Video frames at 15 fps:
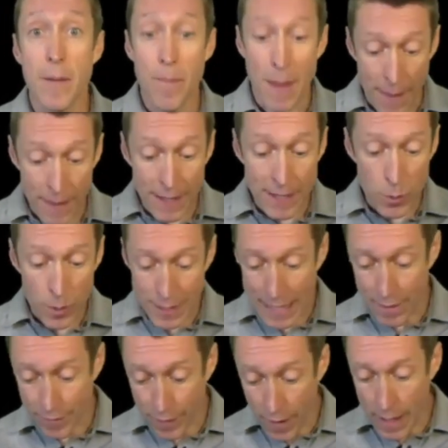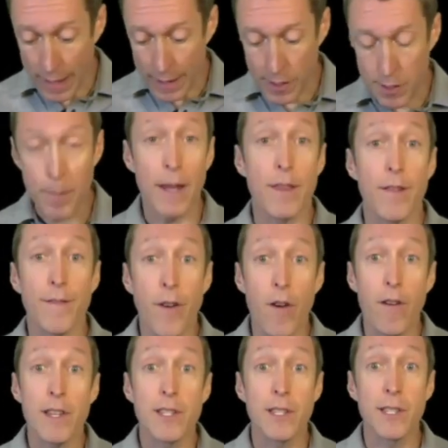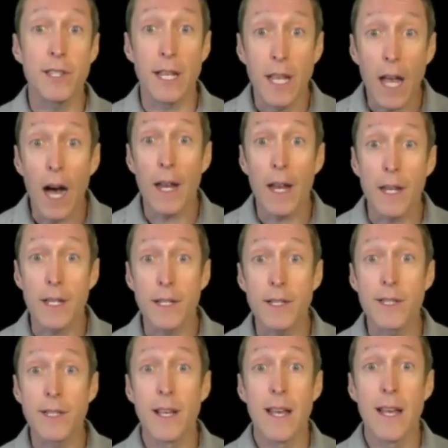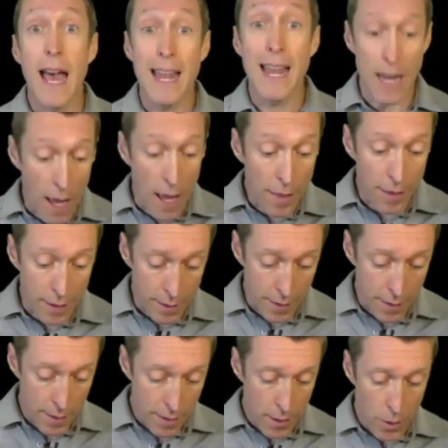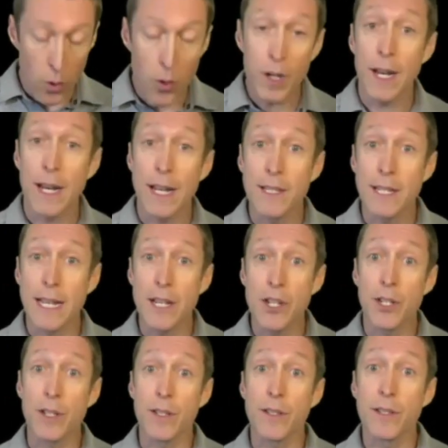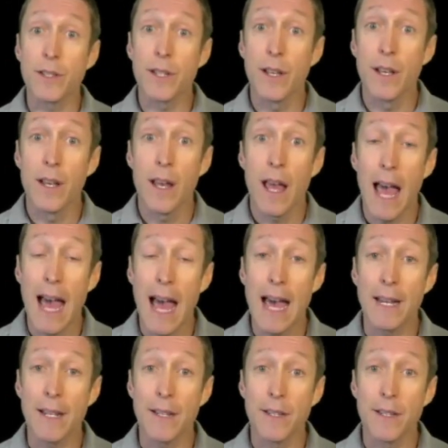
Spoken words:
And this was advised by the Forresters and Gartners and other organizations and